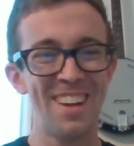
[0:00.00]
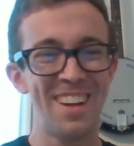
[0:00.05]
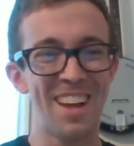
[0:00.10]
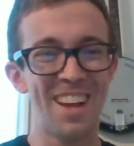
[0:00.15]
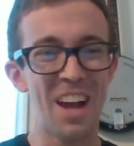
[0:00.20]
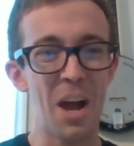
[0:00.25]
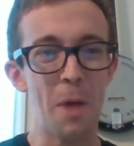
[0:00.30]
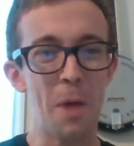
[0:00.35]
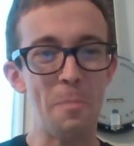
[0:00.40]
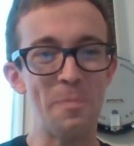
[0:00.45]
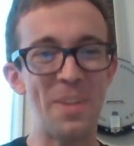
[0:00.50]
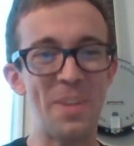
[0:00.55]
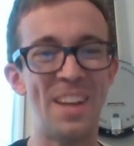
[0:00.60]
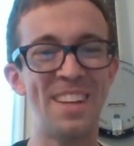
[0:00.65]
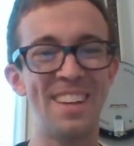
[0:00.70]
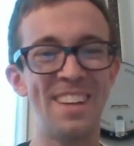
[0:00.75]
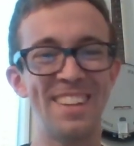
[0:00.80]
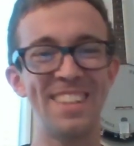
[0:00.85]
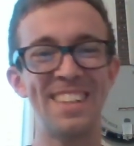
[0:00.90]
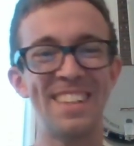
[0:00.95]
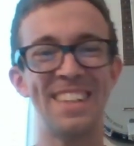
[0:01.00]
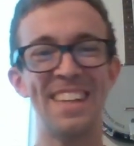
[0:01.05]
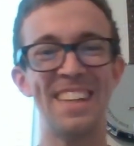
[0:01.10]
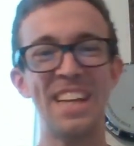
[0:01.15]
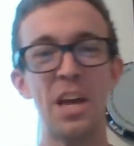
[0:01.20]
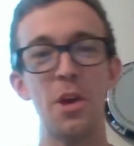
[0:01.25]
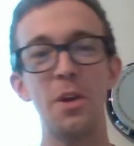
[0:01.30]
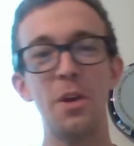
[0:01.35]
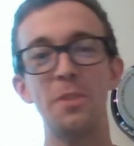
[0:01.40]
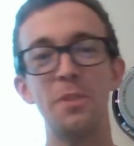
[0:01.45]

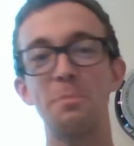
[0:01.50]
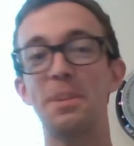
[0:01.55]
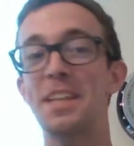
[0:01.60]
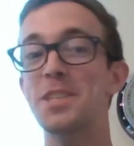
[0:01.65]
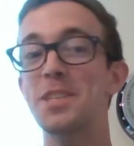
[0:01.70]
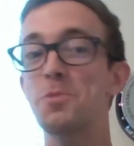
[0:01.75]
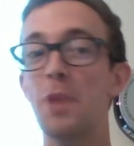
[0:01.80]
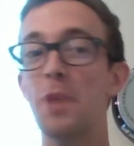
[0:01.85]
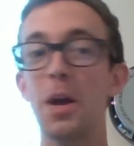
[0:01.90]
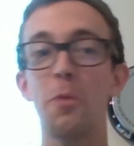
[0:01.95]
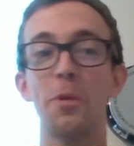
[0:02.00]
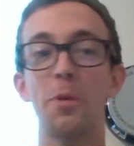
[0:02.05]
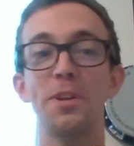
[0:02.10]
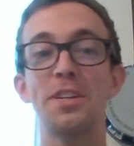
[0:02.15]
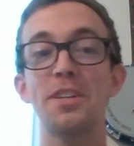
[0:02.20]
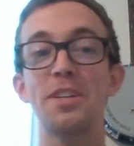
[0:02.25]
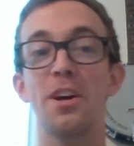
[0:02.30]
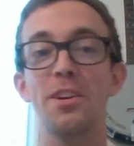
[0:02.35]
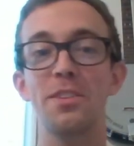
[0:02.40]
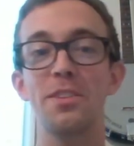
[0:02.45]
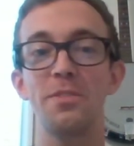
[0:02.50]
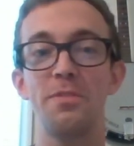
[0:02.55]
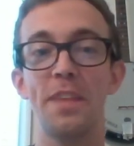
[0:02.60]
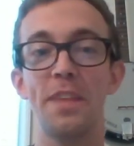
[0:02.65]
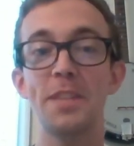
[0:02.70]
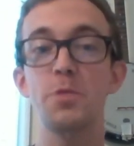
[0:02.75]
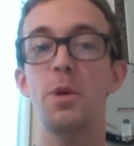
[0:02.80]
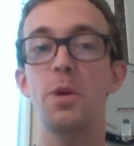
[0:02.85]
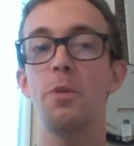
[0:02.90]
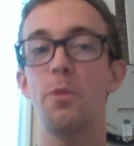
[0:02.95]
But that's why I wanted to talk.
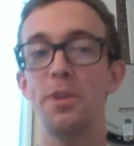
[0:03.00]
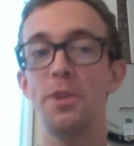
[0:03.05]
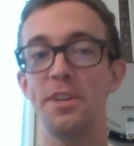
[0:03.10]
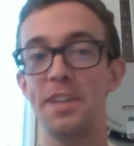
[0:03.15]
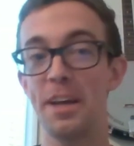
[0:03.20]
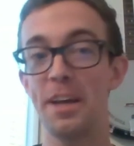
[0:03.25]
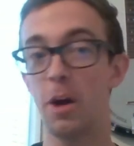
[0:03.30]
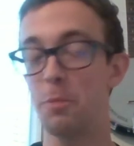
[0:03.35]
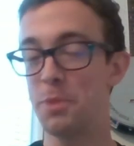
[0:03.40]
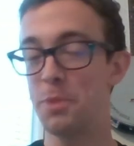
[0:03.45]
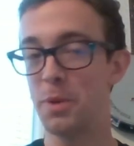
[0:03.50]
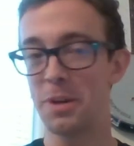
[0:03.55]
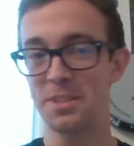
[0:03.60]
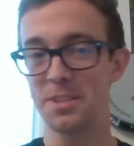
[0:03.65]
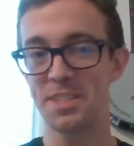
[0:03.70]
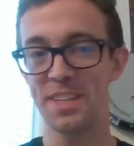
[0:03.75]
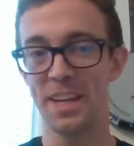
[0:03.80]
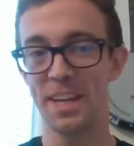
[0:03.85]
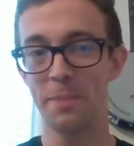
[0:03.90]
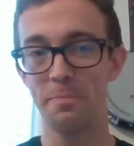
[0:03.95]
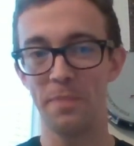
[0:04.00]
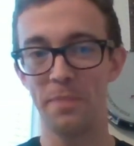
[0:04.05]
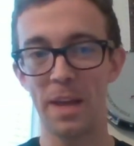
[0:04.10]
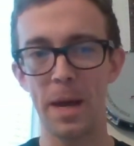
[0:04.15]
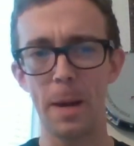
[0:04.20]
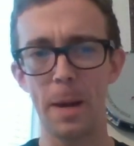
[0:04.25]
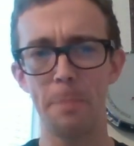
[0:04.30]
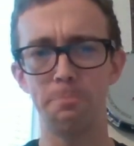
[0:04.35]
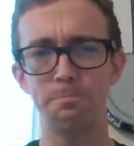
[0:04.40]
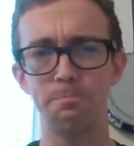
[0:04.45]
That's why I wanted to help you out today.
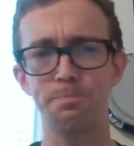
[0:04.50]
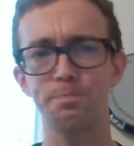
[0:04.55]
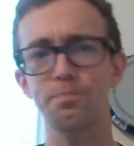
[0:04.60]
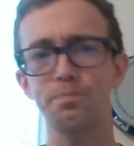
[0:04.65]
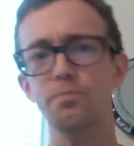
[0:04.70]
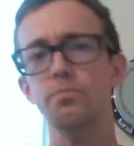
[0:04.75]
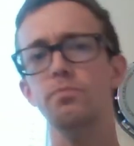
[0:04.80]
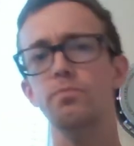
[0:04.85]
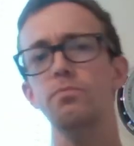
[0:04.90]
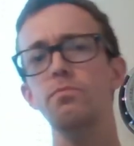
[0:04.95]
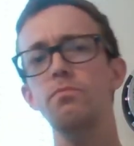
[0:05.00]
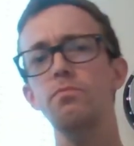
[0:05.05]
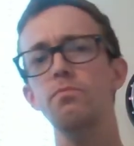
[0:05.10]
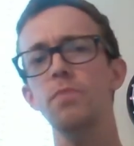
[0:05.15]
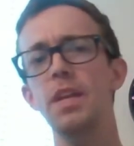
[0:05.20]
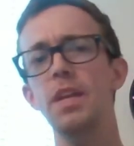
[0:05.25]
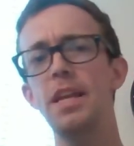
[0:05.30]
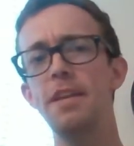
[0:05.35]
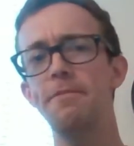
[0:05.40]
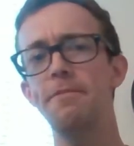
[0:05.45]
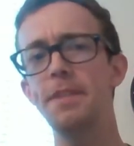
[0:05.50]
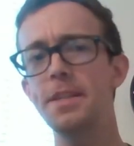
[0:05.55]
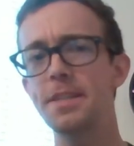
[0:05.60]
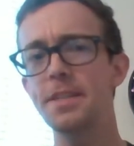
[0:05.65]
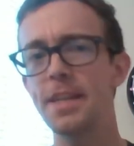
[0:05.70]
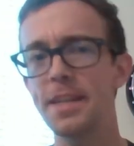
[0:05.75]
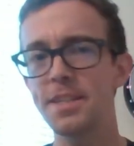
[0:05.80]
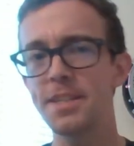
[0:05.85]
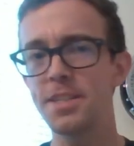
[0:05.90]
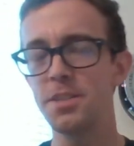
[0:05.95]
If it
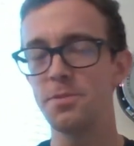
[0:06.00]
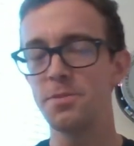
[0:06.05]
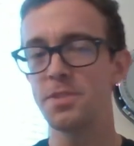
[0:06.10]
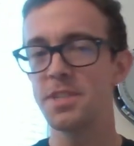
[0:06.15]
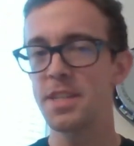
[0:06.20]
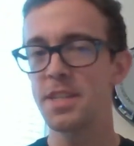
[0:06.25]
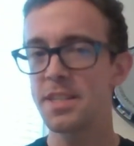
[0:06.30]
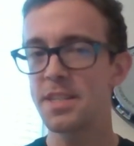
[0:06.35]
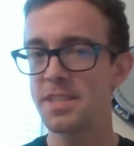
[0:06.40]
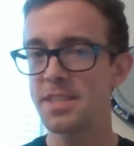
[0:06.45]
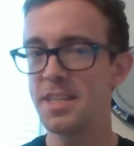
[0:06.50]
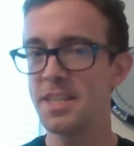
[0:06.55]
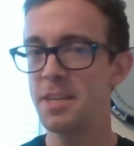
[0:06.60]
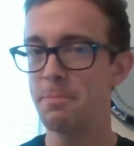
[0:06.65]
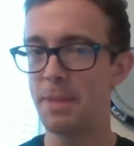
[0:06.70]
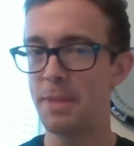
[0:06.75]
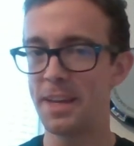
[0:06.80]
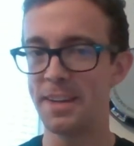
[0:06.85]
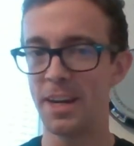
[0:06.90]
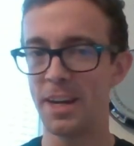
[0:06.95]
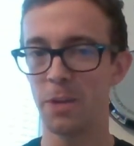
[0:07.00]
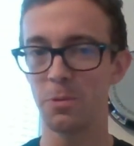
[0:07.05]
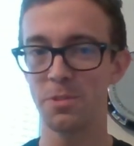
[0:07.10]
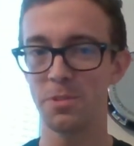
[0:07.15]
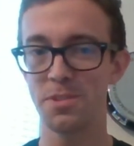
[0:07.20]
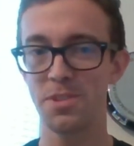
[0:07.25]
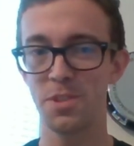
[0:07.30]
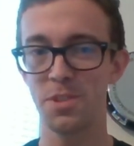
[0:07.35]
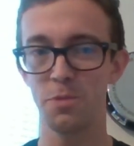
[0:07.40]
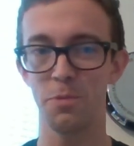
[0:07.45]
takes you 16 man
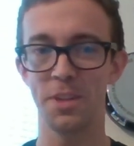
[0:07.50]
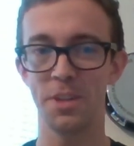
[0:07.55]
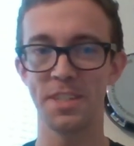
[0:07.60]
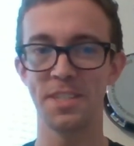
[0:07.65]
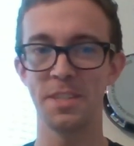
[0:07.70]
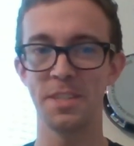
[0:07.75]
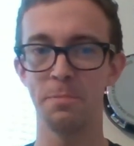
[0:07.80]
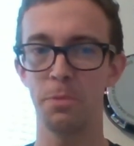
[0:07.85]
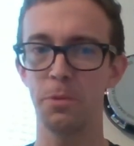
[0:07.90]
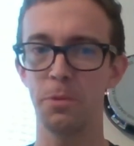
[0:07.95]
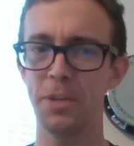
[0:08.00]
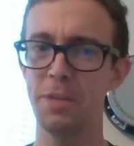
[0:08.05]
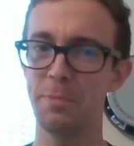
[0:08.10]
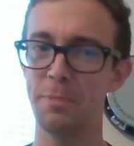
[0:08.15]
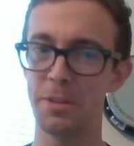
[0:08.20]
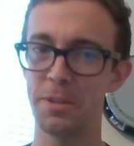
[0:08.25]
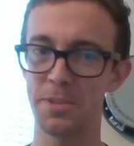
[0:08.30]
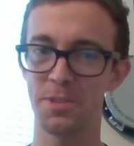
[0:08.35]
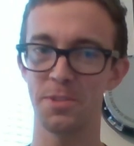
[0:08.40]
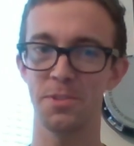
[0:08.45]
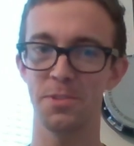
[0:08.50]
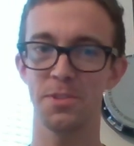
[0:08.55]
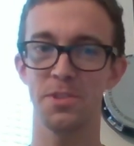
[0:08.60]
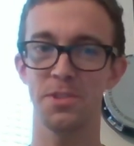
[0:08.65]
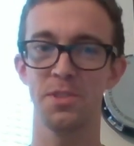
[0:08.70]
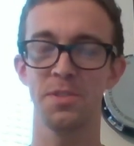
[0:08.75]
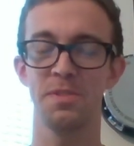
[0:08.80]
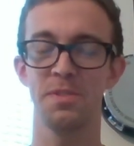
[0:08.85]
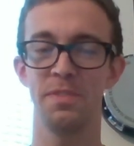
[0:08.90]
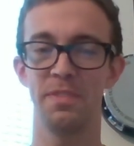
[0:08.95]
hours to run a simple email
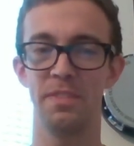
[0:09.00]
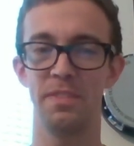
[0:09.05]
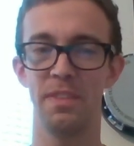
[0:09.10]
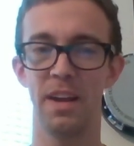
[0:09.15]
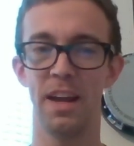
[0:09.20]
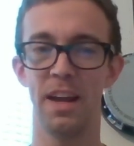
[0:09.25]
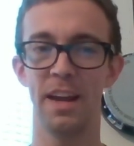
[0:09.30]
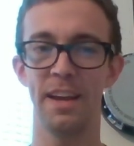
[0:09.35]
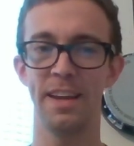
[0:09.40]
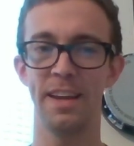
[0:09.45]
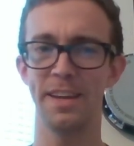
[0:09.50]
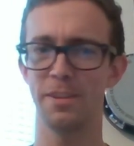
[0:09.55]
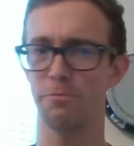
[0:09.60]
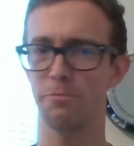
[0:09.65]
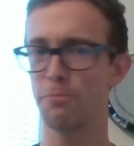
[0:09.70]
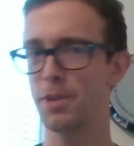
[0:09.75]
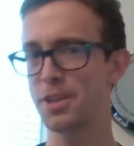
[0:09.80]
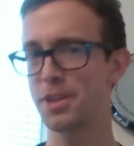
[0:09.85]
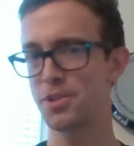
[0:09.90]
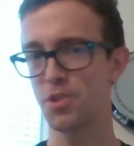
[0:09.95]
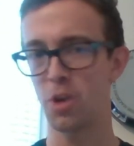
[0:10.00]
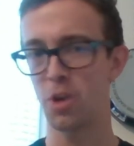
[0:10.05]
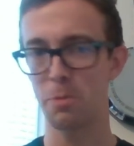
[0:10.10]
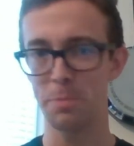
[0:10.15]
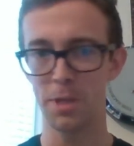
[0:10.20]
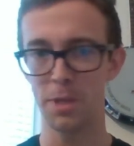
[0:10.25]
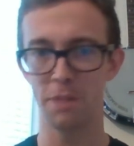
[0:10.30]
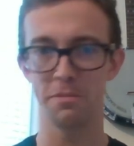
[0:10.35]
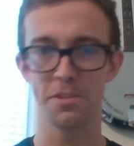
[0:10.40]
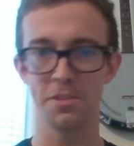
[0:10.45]
search and run a
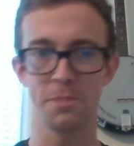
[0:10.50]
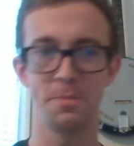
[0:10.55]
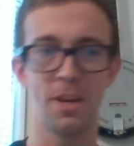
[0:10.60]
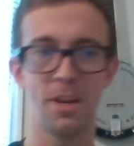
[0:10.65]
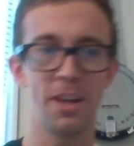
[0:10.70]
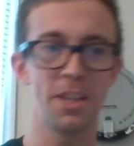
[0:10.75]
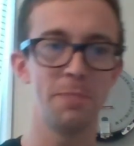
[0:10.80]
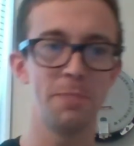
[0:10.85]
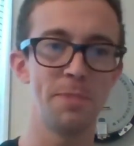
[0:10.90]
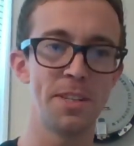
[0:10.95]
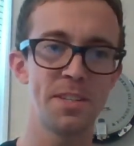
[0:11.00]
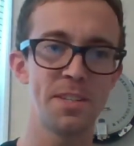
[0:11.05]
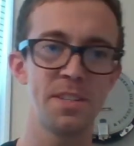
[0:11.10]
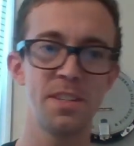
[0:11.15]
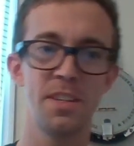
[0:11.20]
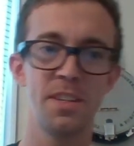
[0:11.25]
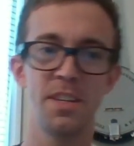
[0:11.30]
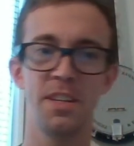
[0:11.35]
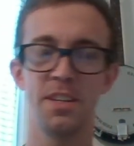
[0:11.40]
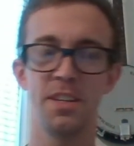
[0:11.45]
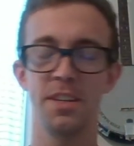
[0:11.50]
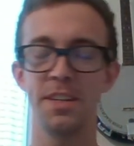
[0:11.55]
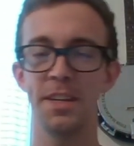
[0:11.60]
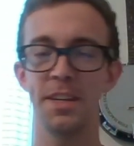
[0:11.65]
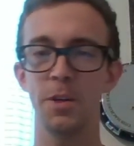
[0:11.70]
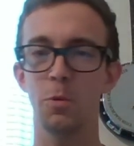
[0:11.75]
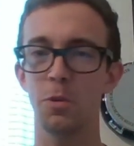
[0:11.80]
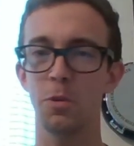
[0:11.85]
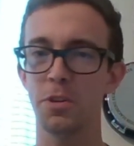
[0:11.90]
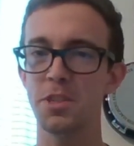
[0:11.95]
Sharpie over some documents, you need
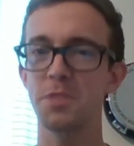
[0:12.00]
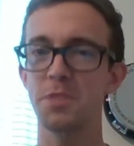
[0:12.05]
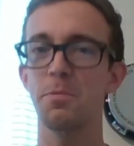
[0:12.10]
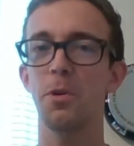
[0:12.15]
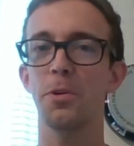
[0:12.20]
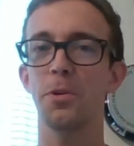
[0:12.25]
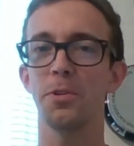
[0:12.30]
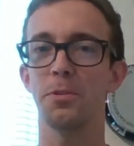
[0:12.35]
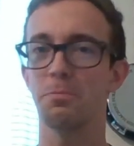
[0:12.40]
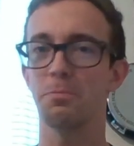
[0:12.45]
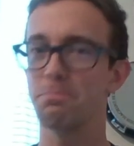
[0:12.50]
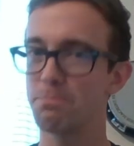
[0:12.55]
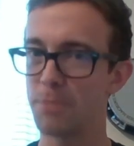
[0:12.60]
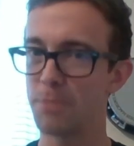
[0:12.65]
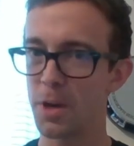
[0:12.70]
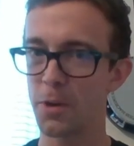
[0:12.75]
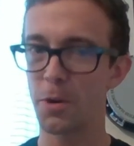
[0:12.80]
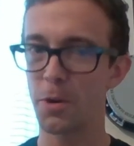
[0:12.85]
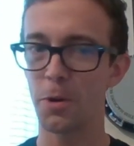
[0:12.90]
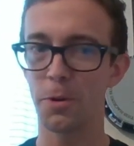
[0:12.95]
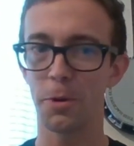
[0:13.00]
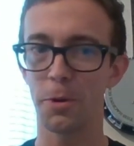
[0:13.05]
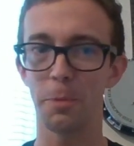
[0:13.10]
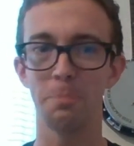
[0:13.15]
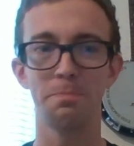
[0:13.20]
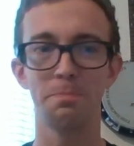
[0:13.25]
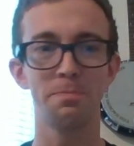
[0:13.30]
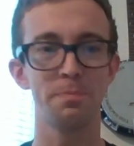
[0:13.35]
to work smarter, not harder.